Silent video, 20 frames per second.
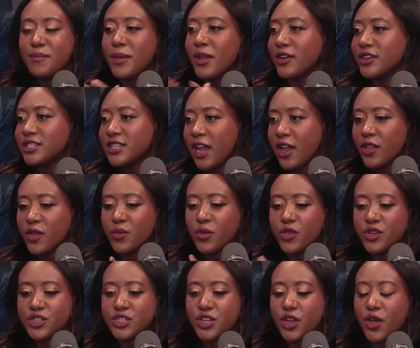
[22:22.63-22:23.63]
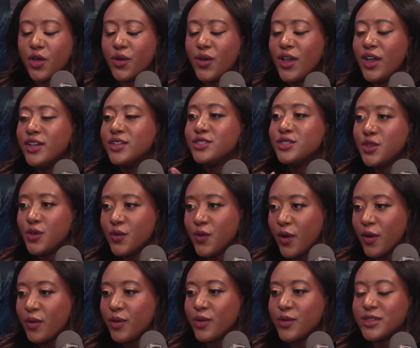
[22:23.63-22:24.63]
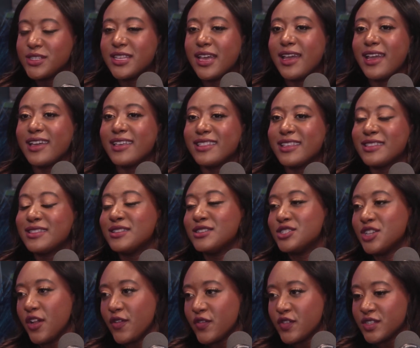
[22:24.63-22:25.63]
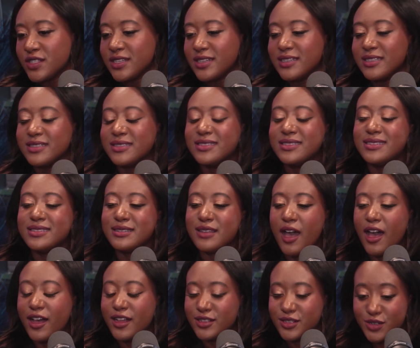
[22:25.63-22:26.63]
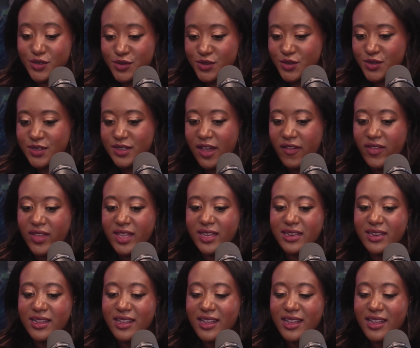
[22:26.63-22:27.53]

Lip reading: Mary Tyler Moore Show, to what we were saying, like the Jeffersons, 227.